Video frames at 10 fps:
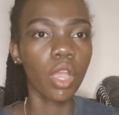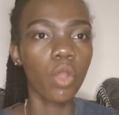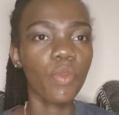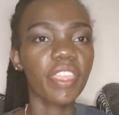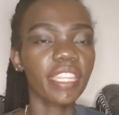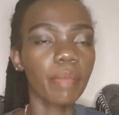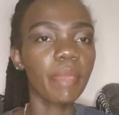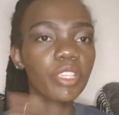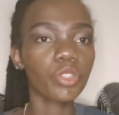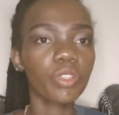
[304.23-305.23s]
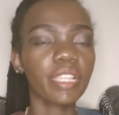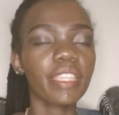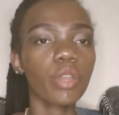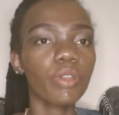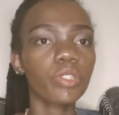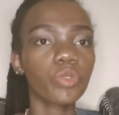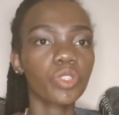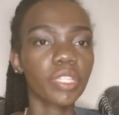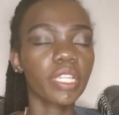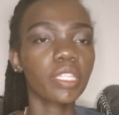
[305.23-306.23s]
with the dimensions that they're going to
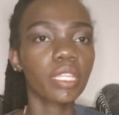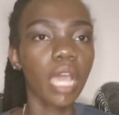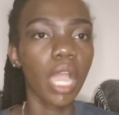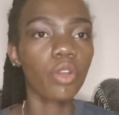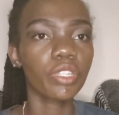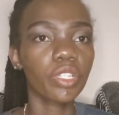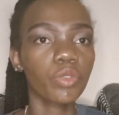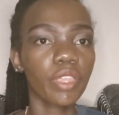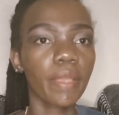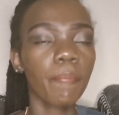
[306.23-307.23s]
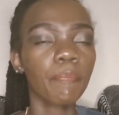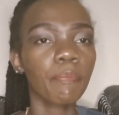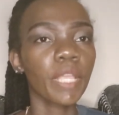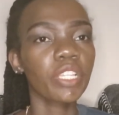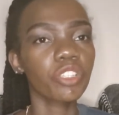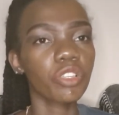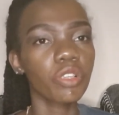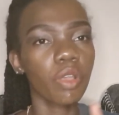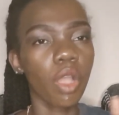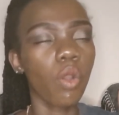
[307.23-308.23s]
state according to the
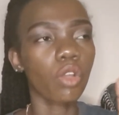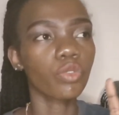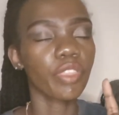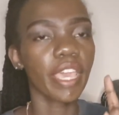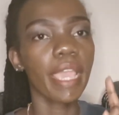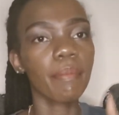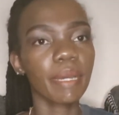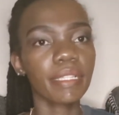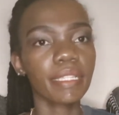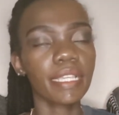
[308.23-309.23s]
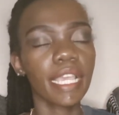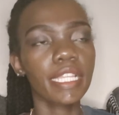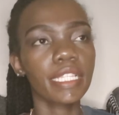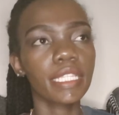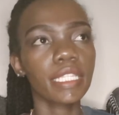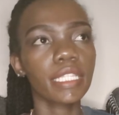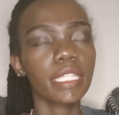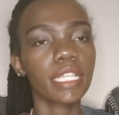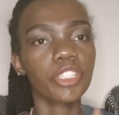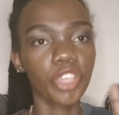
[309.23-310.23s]
embassy and
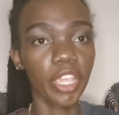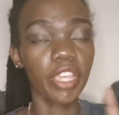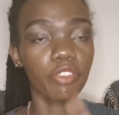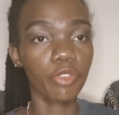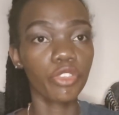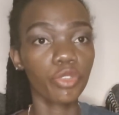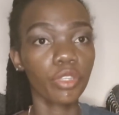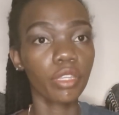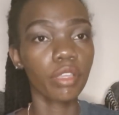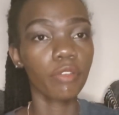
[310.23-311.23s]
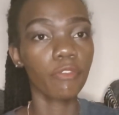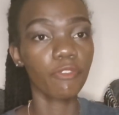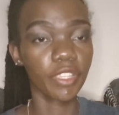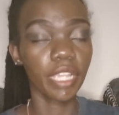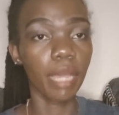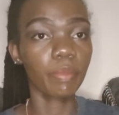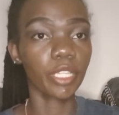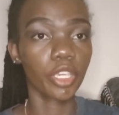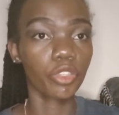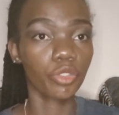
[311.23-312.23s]
Schengen region visa
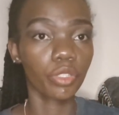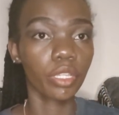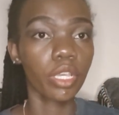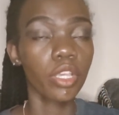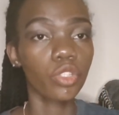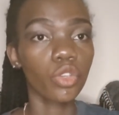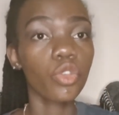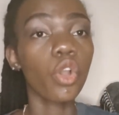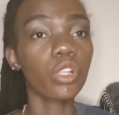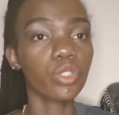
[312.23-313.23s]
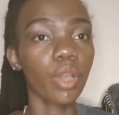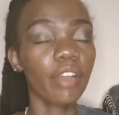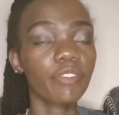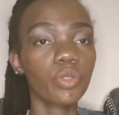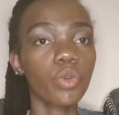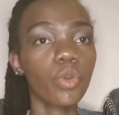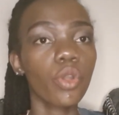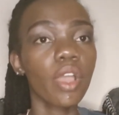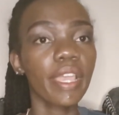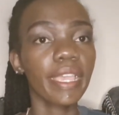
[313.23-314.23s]
application. So you also have to go
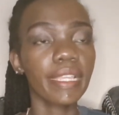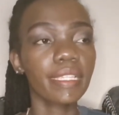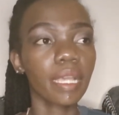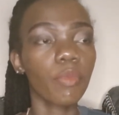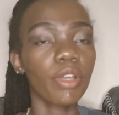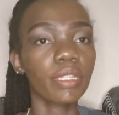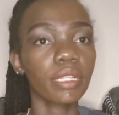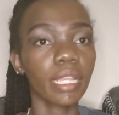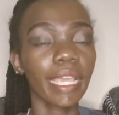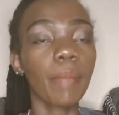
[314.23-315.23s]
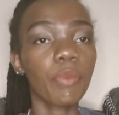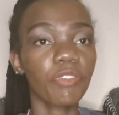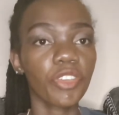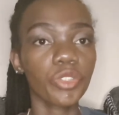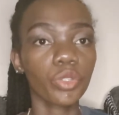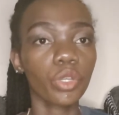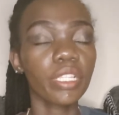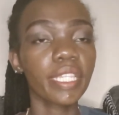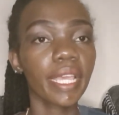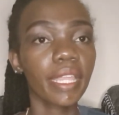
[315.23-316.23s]
get someone like a professional,
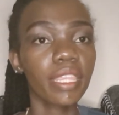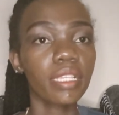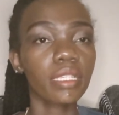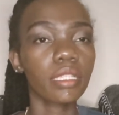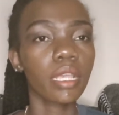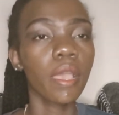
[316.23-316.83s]
take these